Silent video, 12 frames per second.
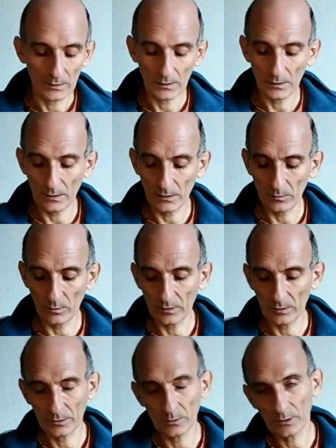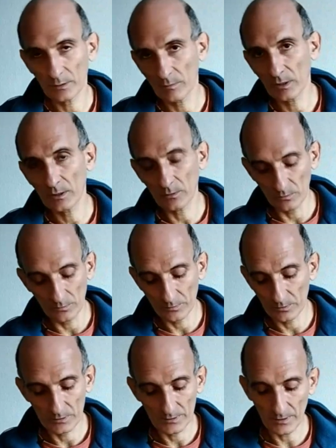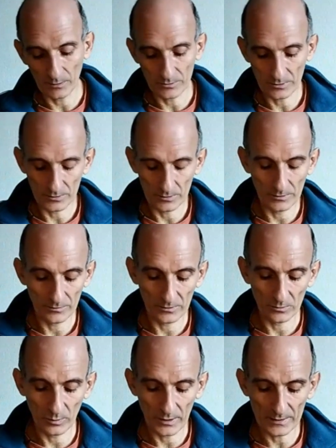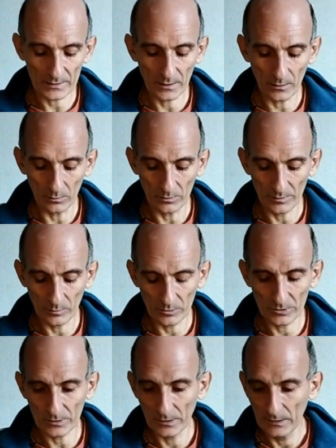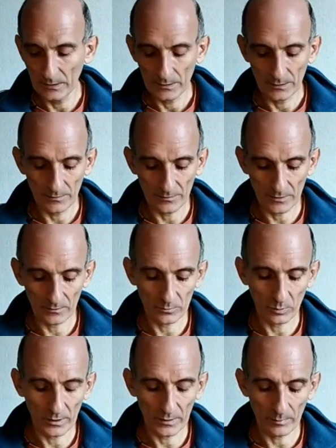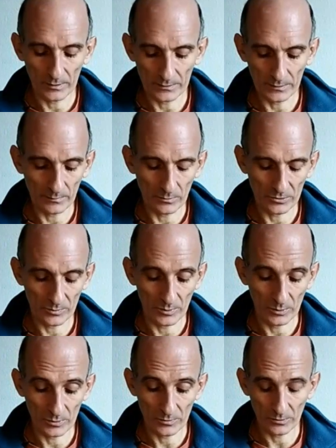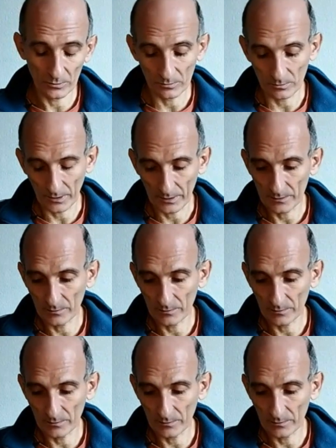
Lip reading: Well, you can make a roof in 1,000 different ways. Now the most difficult way, but the most beautiful, right?